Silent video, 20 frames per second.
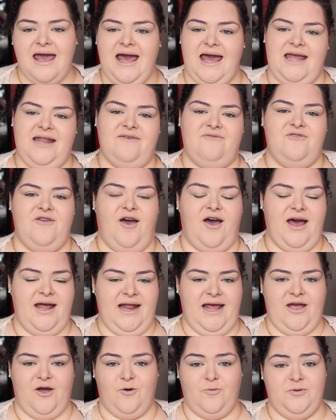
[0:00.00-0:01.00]
And if
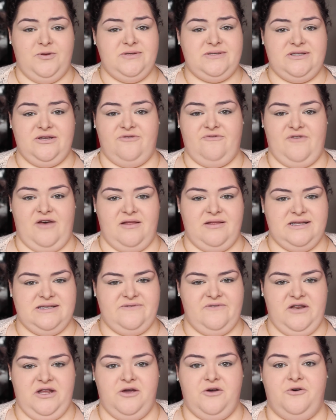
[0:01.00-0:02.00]
not, I hope you still found
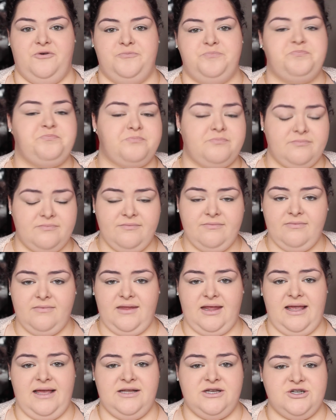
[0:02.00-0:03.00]
this video
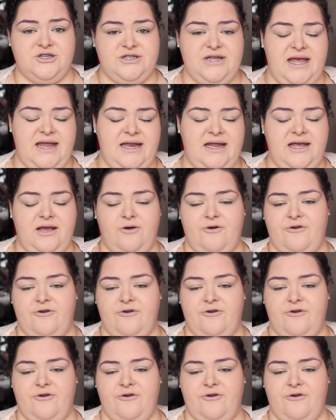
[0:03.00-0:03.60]
entertaining